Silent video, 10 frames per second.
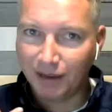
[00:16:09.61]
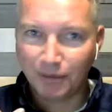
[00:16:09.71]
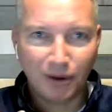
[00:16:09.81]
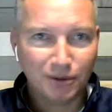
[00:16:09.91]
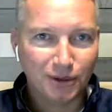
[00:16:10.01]
I'm
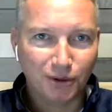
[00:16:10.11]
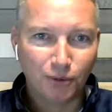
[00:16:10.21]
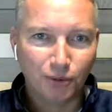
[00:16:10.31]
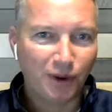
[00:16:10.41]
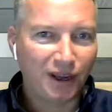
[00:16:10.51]
coaching
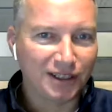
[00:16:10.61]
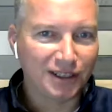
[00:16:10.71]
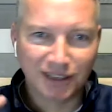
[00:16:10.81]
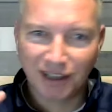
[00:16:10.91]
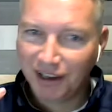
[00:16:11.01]
third base.
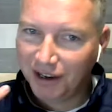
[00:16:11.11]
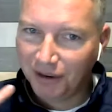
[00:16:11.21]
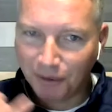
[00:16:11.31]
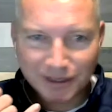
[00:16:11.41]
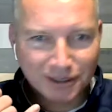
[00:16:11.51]

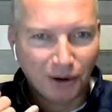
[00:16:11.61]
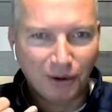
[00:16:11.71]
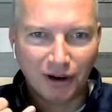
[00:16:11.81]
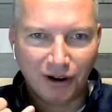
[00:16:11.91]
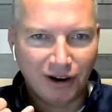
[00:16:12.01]
What's going
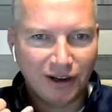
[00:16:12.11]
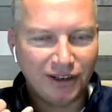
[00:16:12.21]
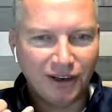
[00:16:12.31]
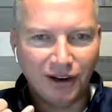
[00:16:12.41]
on?